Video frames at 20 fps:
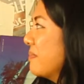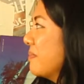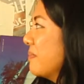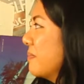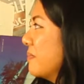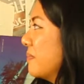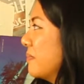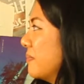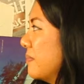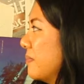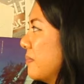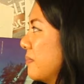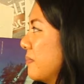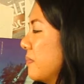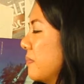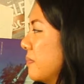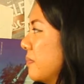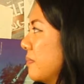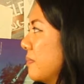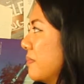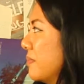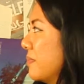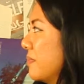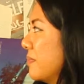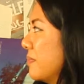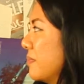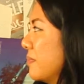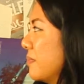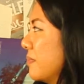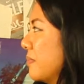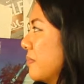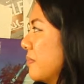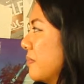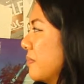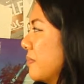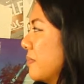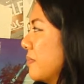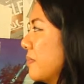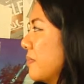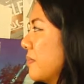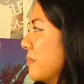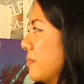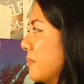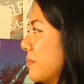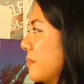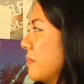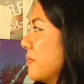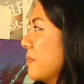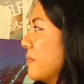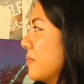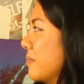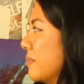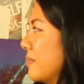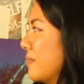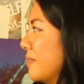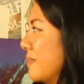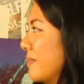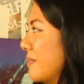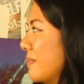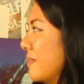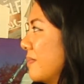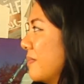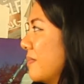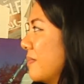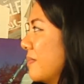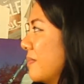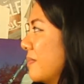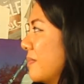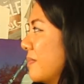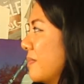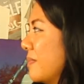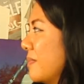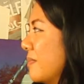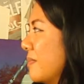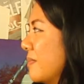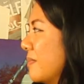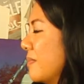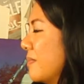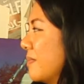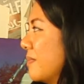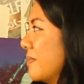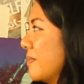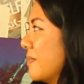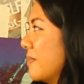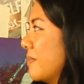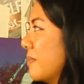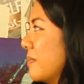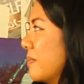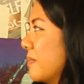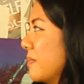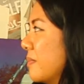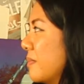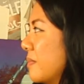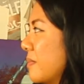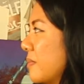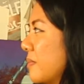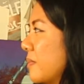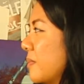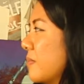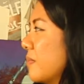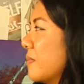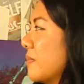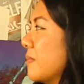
(not speaking)